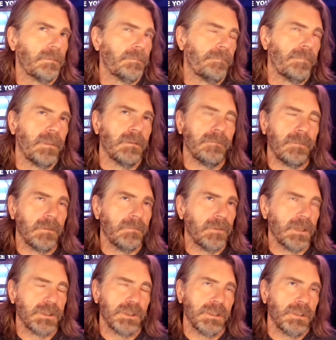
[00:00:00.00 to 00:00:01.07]
the
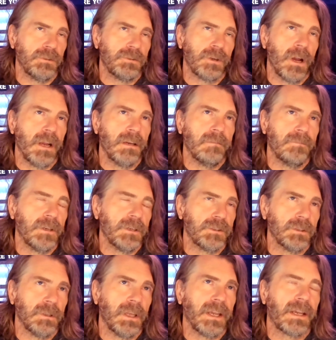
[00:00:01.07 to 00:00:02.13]
vision, you try and
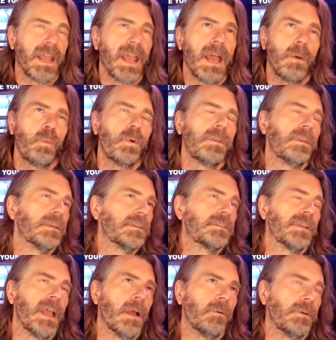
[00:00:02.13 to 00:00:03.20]
envision, like, how would this
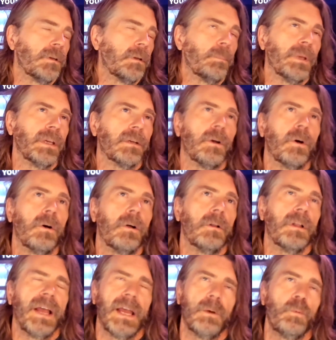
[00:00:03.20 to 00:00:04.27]
sound in a big hall?
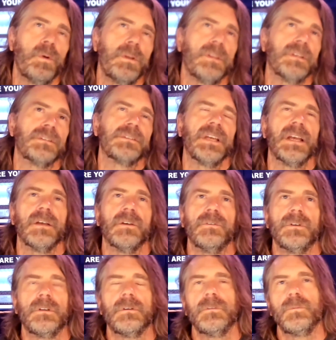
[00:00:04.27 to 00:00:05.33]
How would this
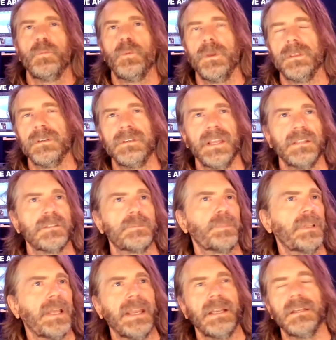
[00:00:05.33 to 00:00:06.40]
sound with a dense
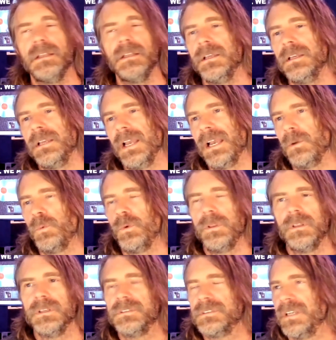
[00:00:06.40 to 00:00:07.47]
plate? How would
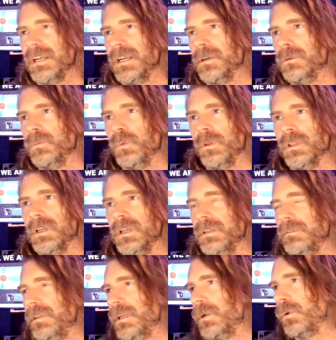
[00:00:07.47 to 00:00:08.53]
this sound with a
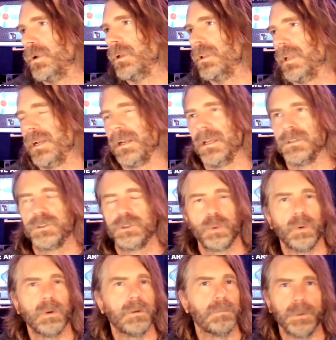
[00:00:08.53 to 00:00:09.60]

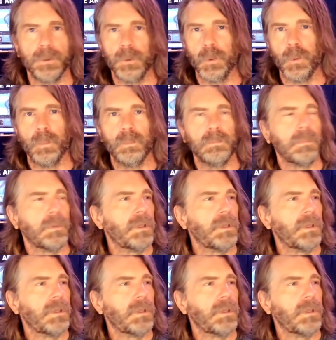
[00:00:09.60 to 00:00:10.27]
short room?